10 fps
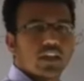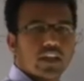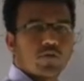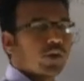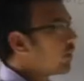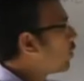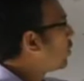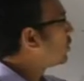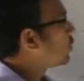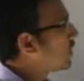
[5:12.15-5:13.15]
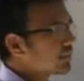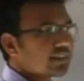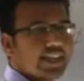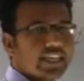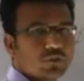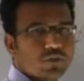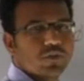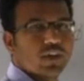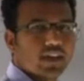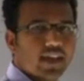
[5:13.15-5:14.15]
If I go towards the negative
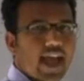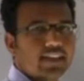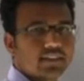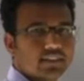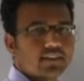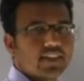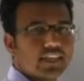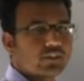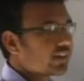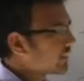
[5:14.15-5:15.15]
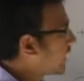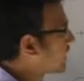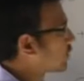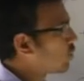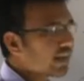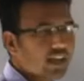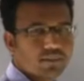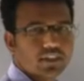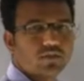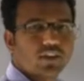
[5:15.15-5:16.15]
axis, negative x-axis, what
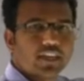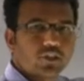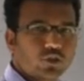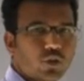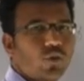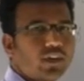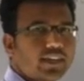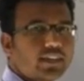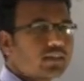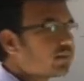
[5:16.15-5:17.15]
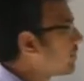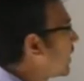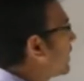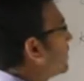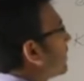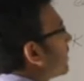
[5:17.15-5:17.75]
happens? If I reduce the voltage, then